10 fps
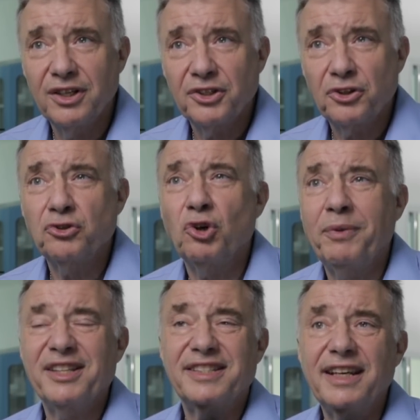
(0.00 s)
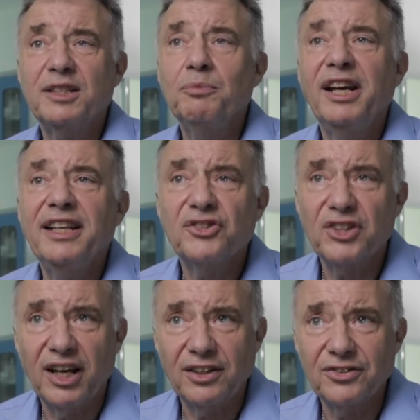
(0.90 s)
So you're talking about 6 million
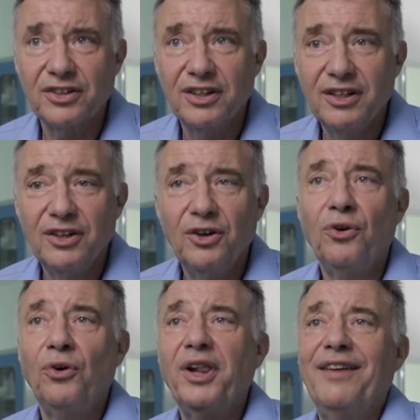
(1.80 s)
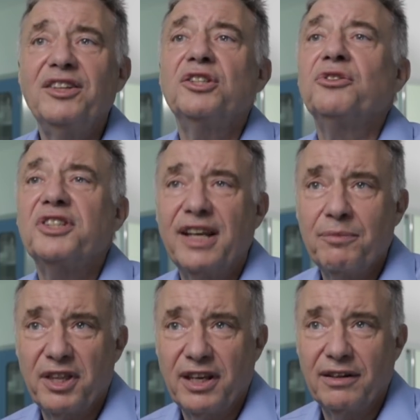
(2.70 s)
cells all having to do the
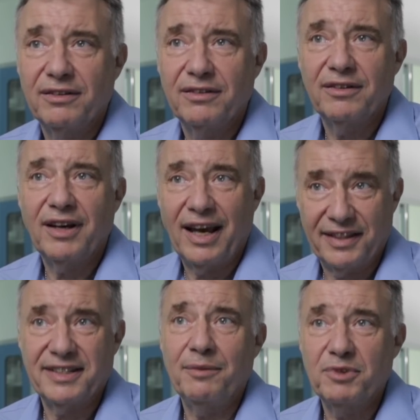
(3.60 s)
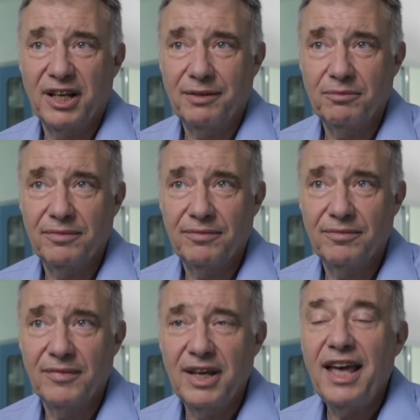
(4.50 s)
same thing at the same time
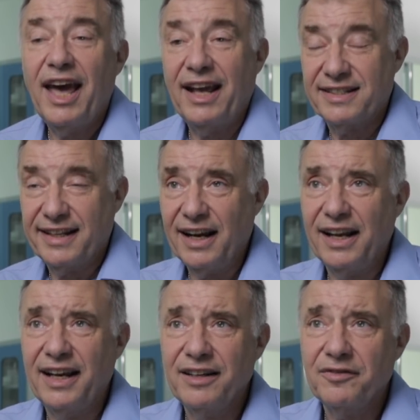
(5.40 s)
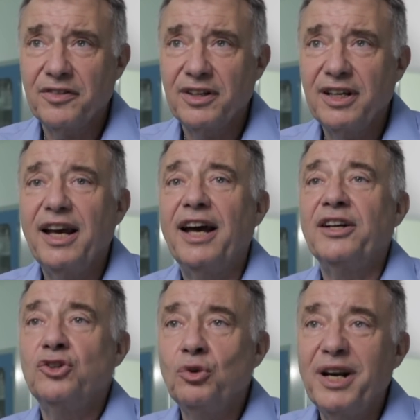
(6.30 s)
and stay alive
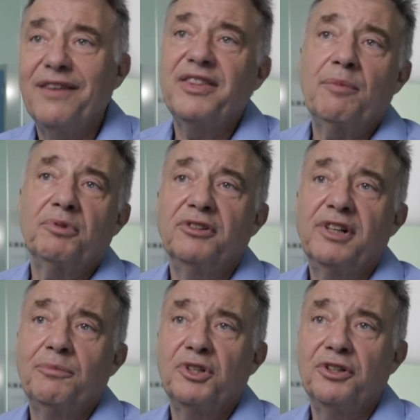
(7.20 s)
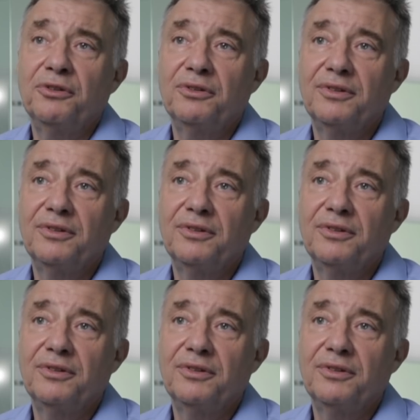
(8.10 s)
and do whatever they're programmed to do.